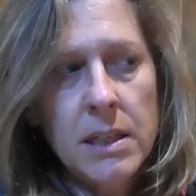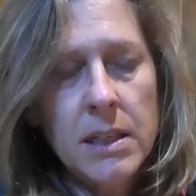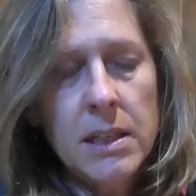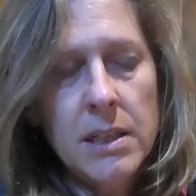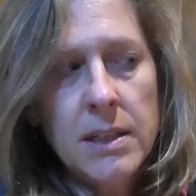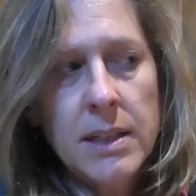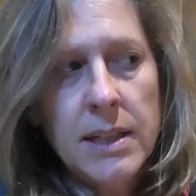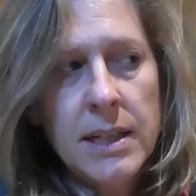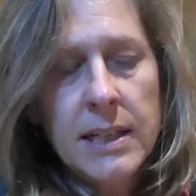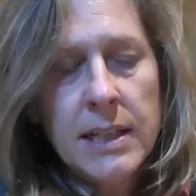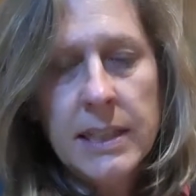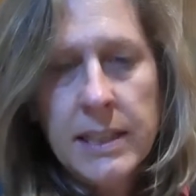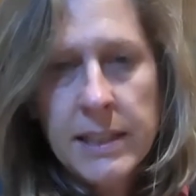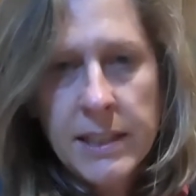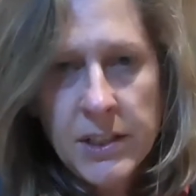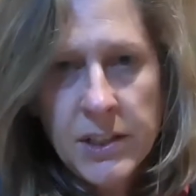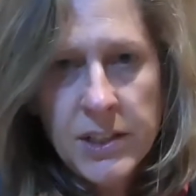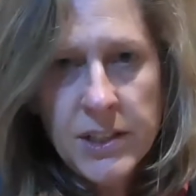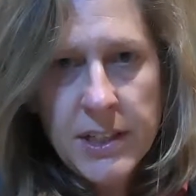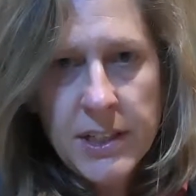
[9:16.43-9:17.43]
the
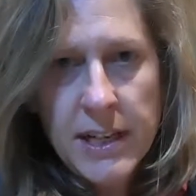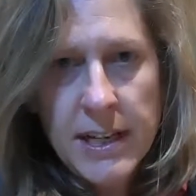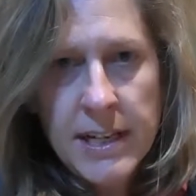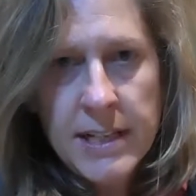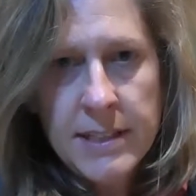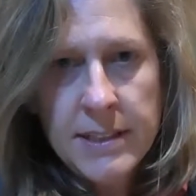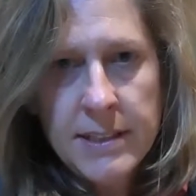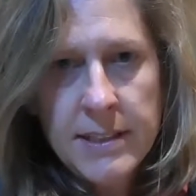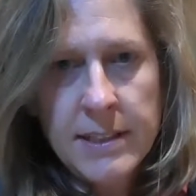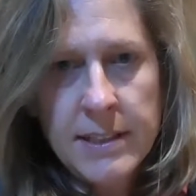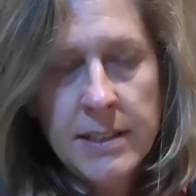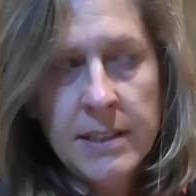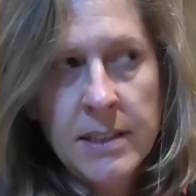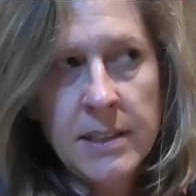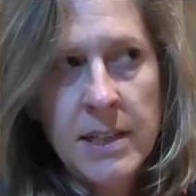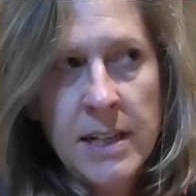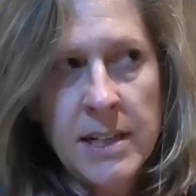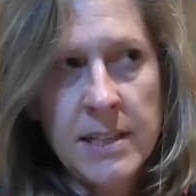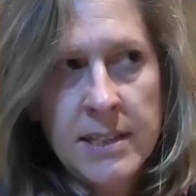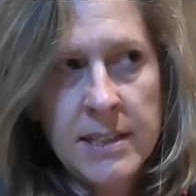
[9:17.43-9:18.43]
clear skies in the
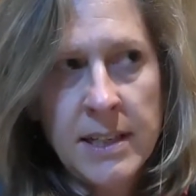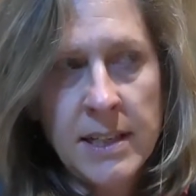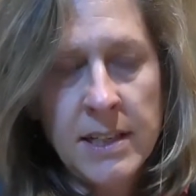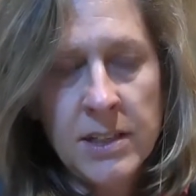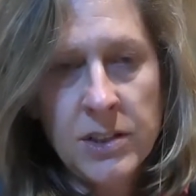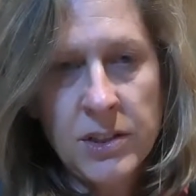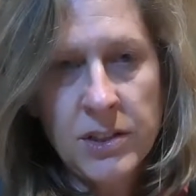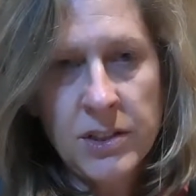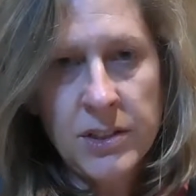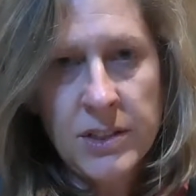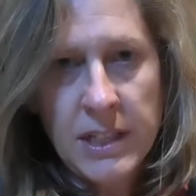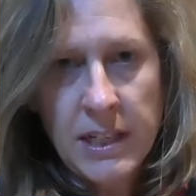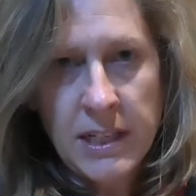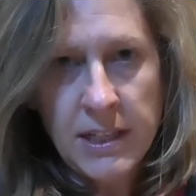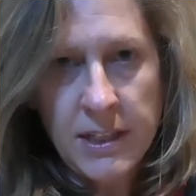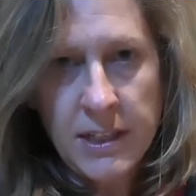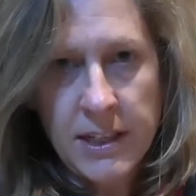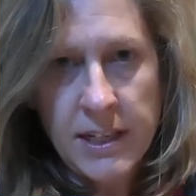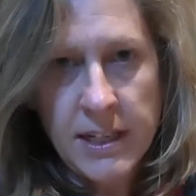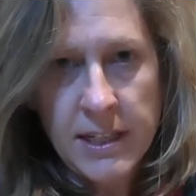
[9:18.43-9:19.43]
Los Angeles
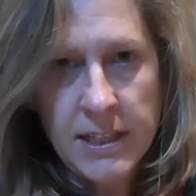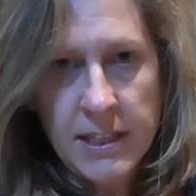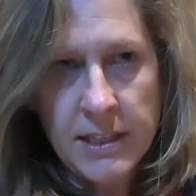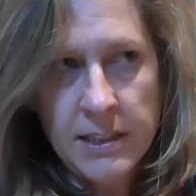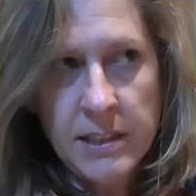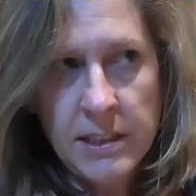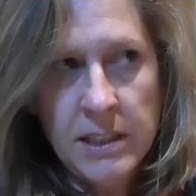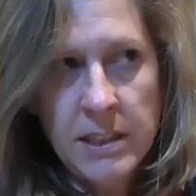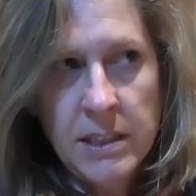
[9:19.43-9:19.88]
area